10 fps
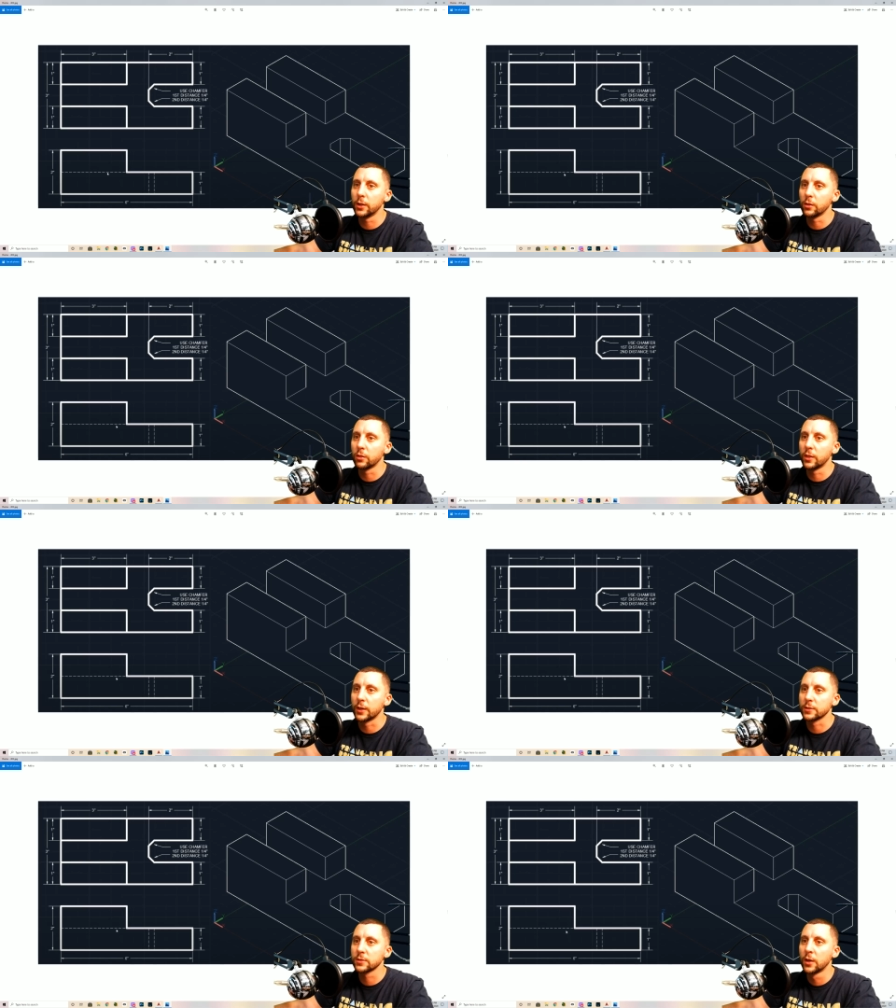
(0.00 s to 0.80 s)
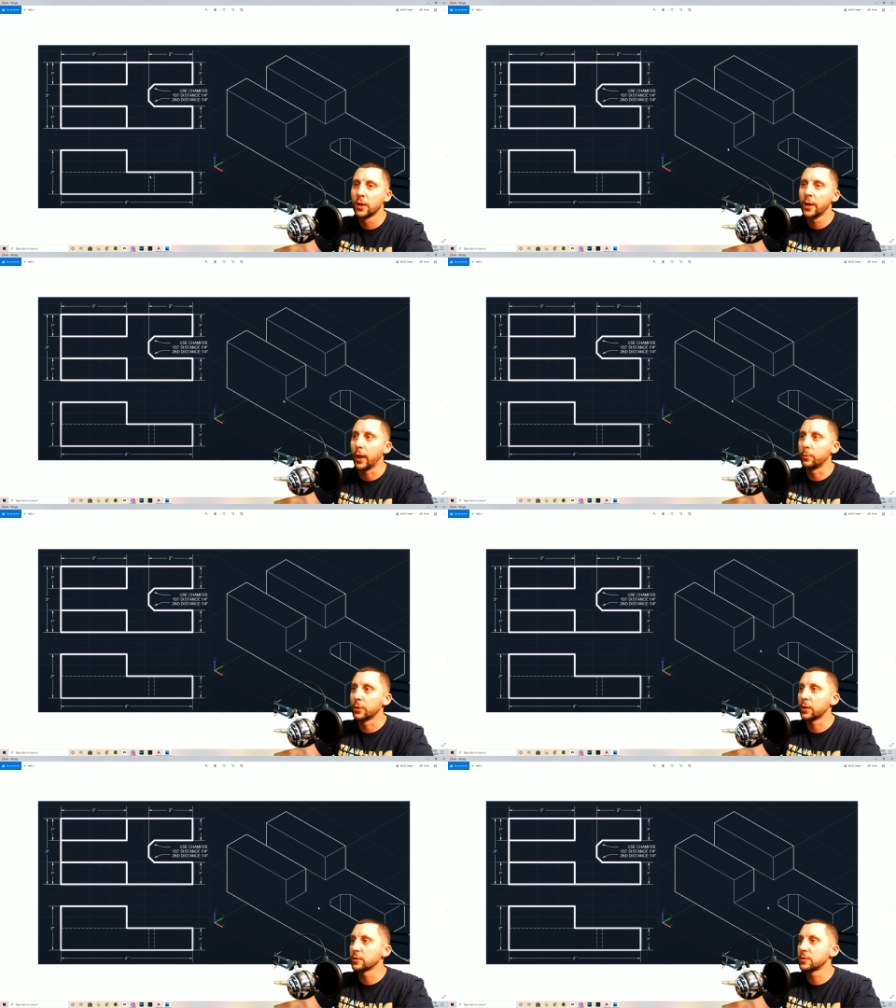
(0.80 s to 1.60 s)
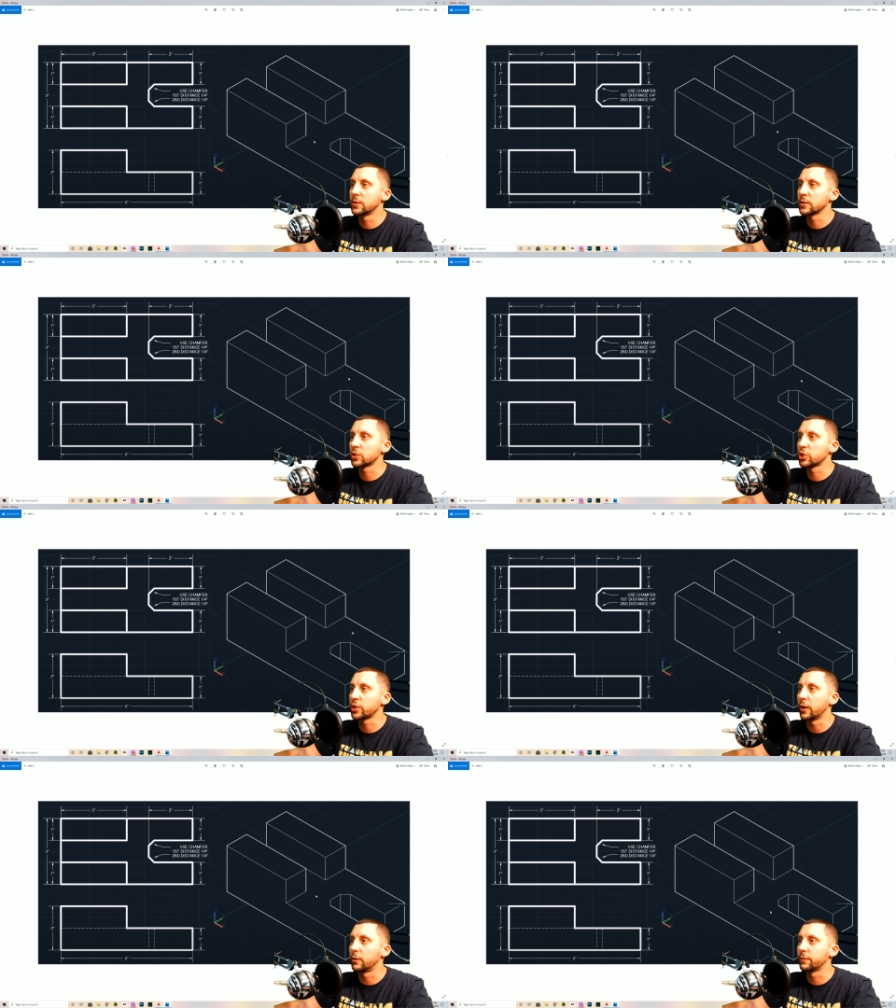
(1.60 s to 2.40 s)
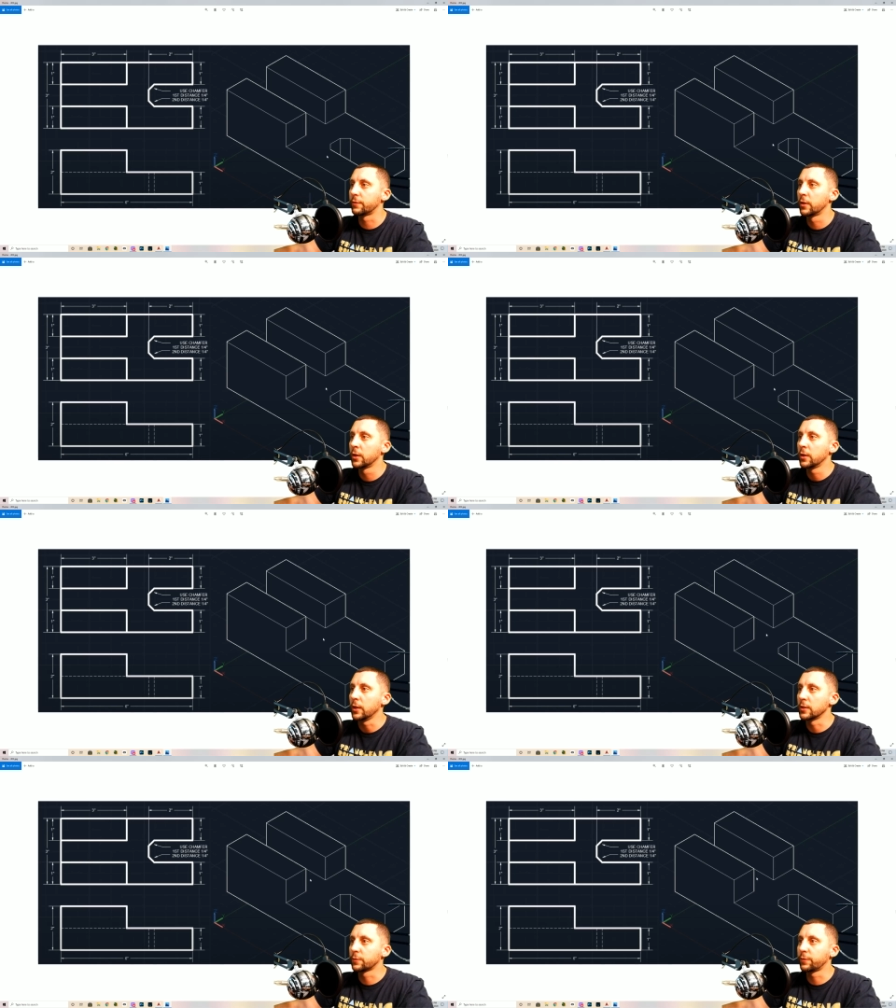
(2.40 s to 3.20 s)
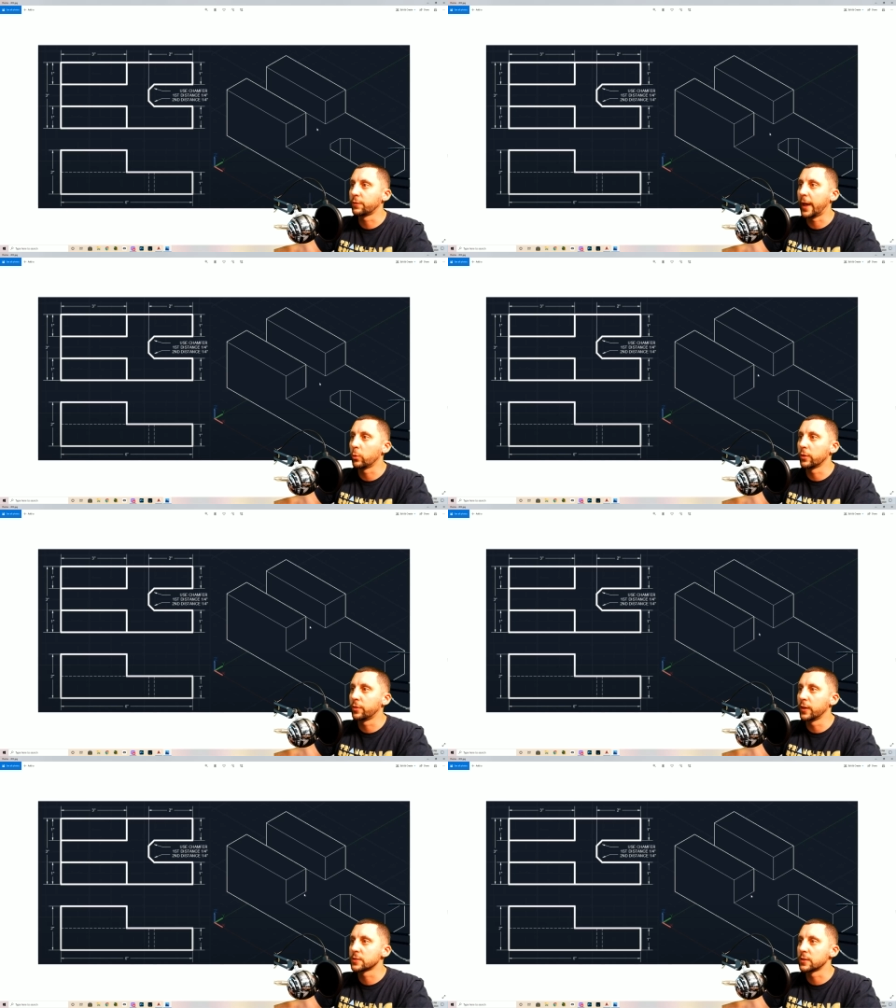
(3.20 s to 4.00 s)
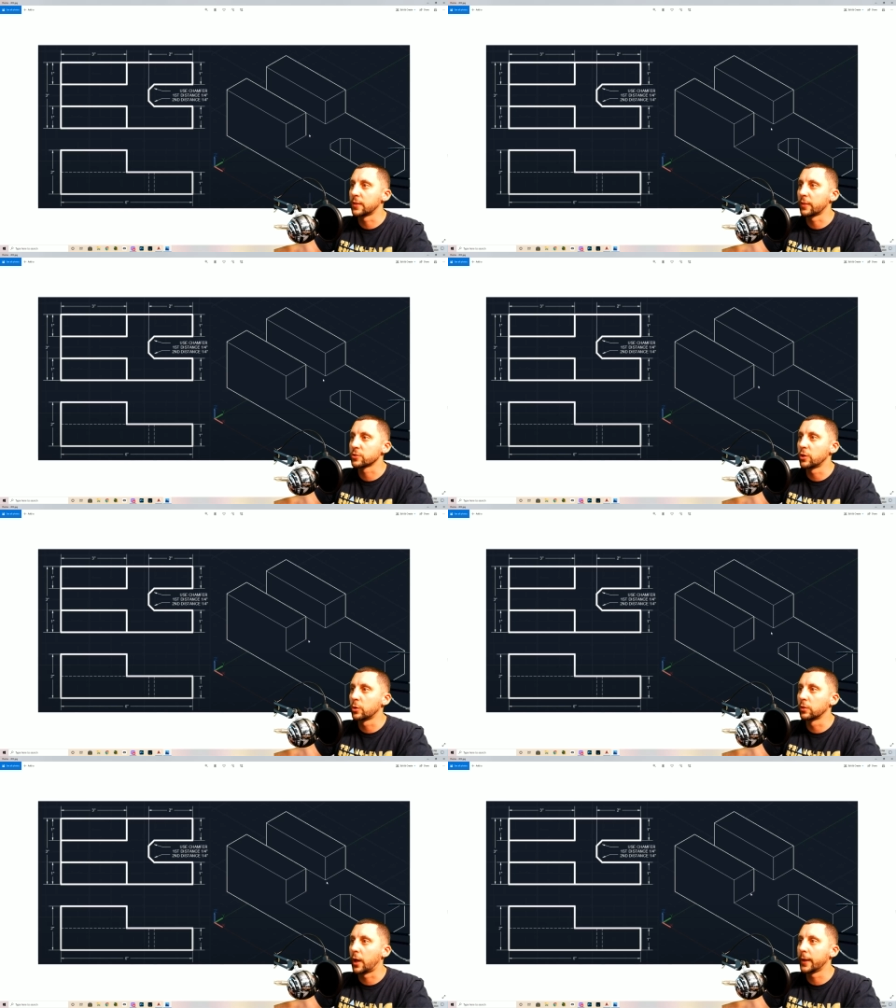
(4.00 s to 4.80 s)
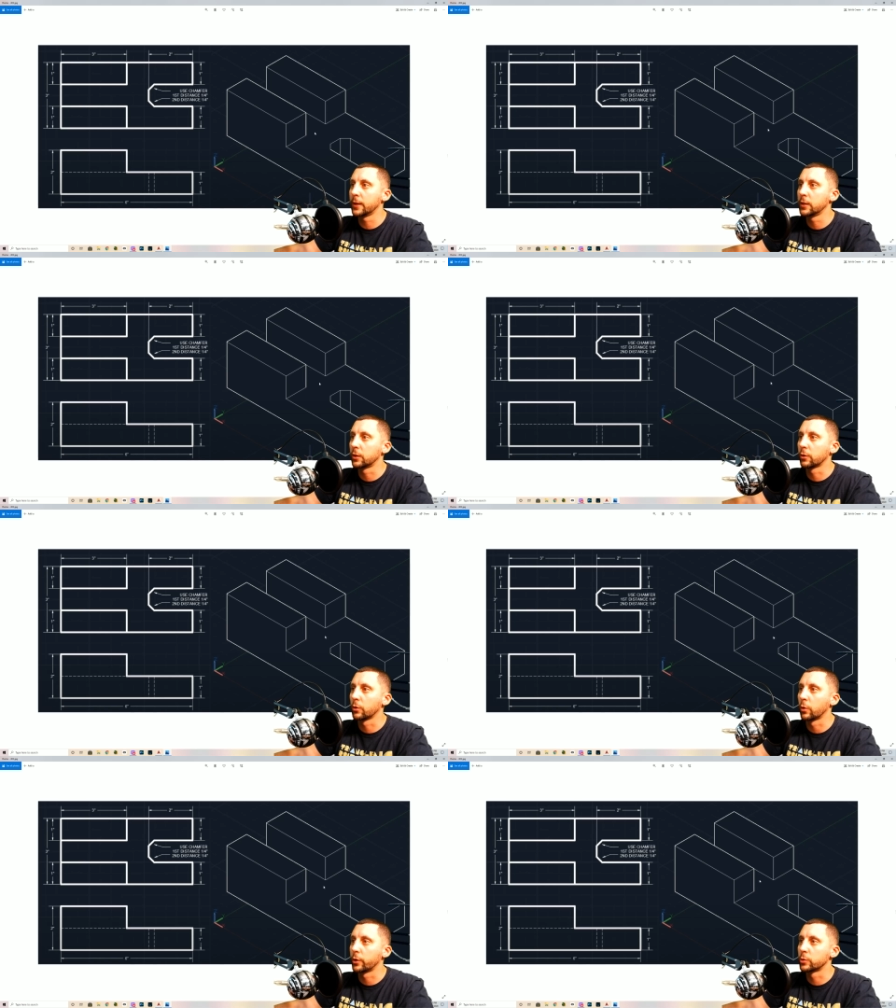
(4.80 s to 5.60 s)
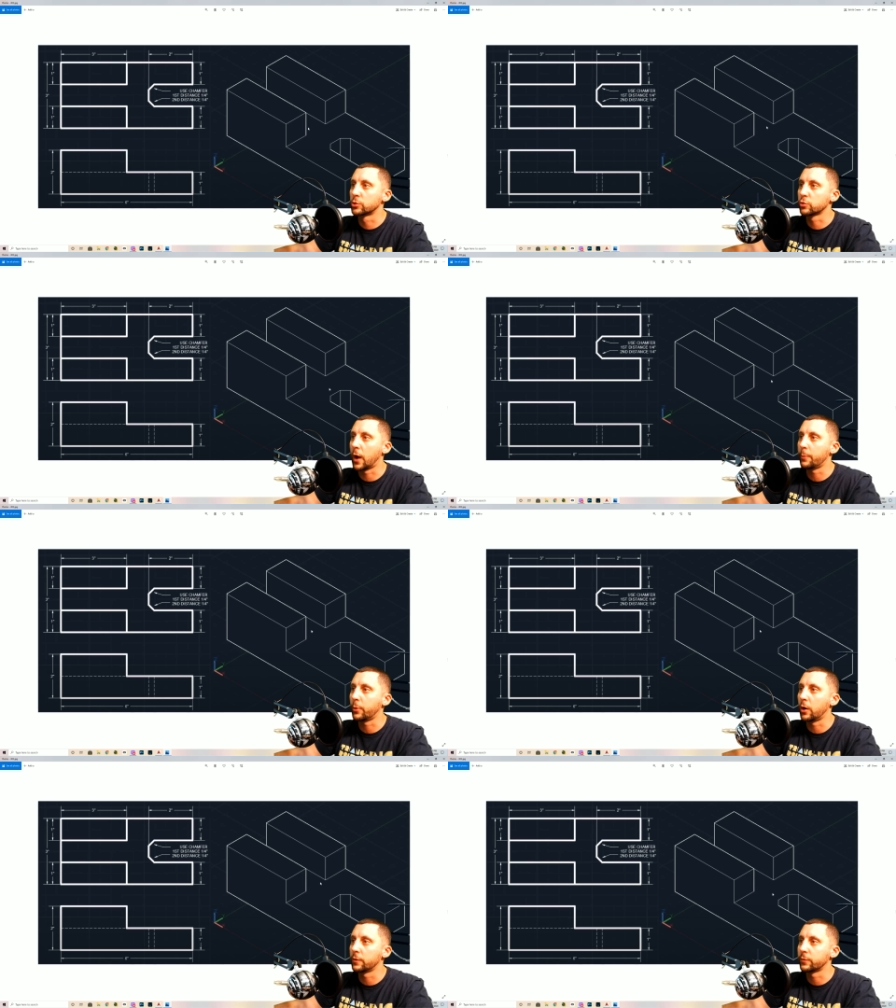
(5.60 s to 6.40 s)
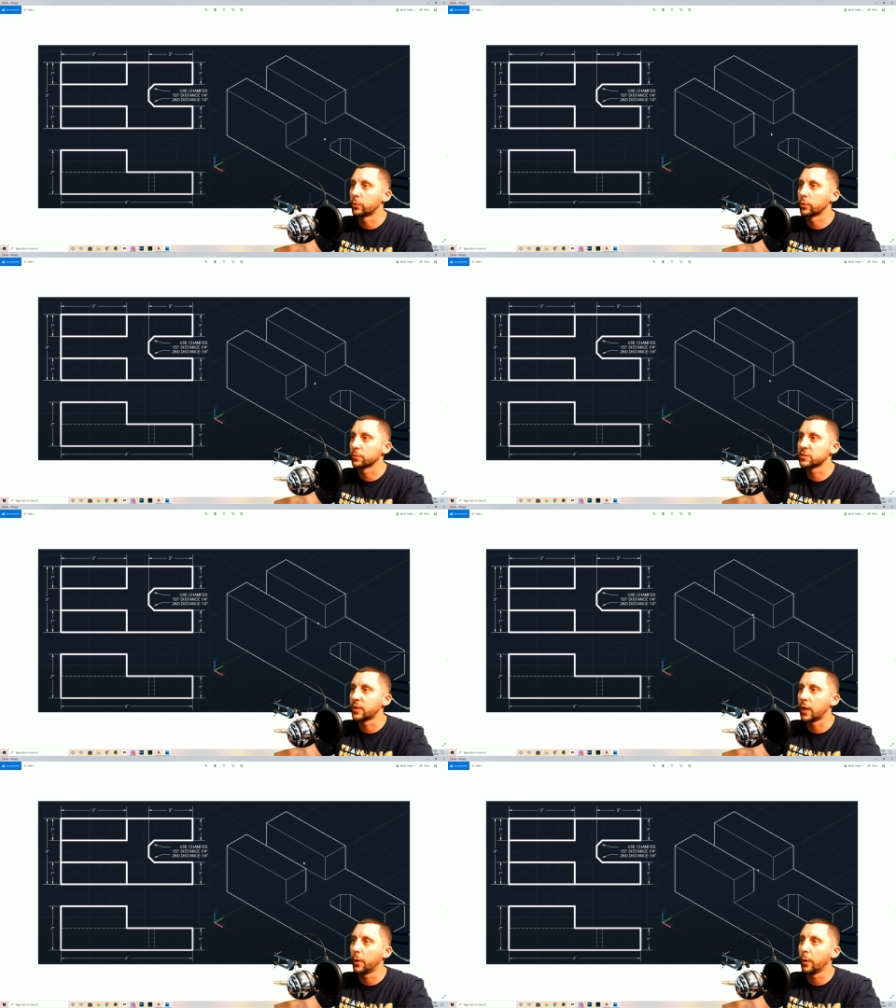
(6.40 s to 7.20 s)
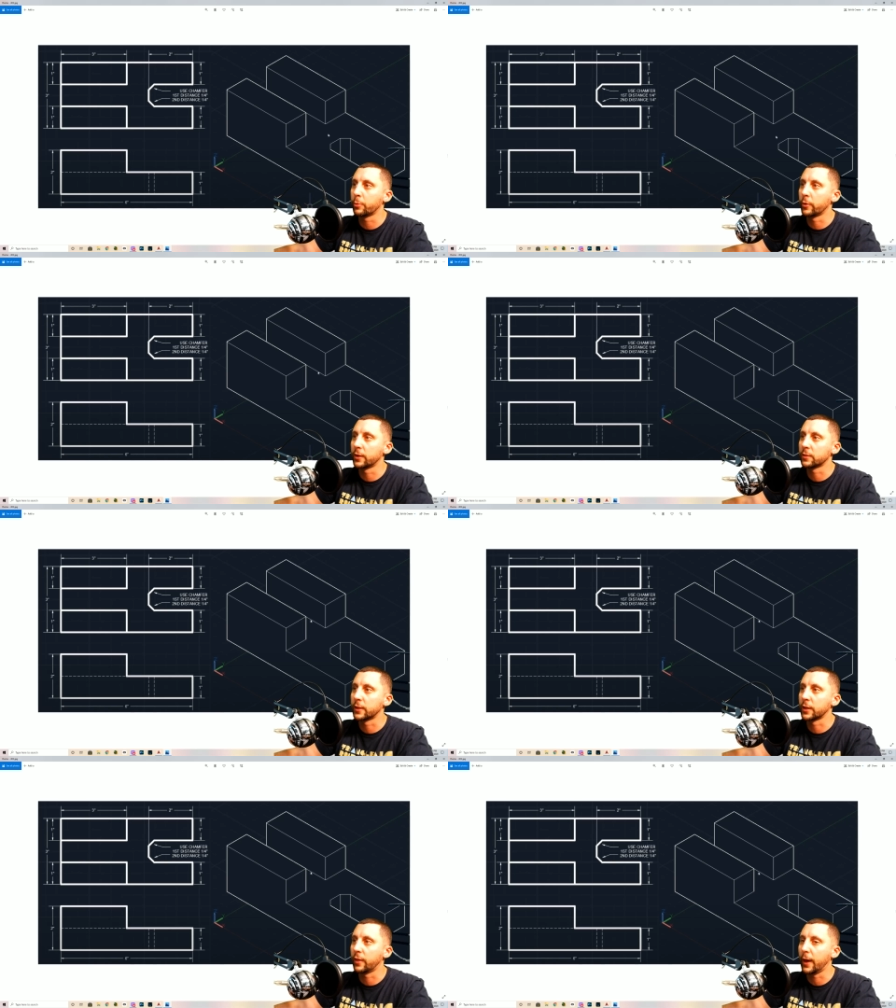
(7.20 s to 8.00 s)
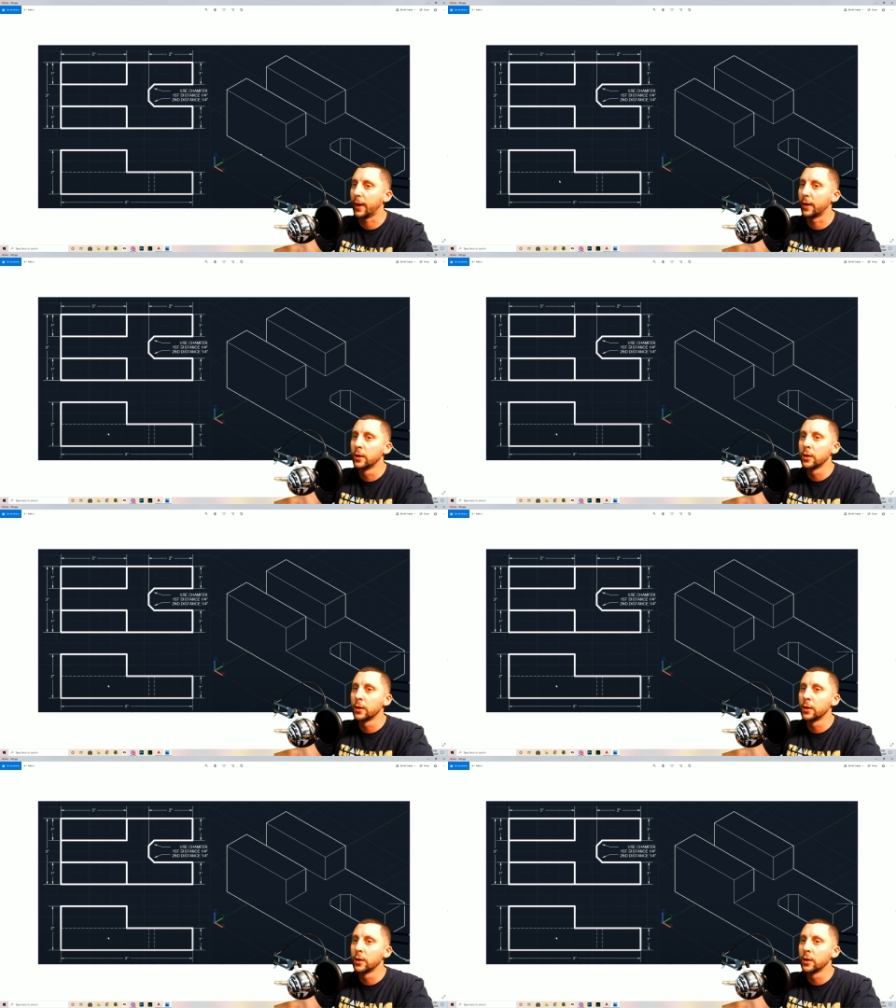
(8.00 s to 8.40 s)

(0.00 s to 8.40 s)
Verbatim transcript: this. And because this shelf is flat with this and that there's no line here or no drop off or step up or anything like that,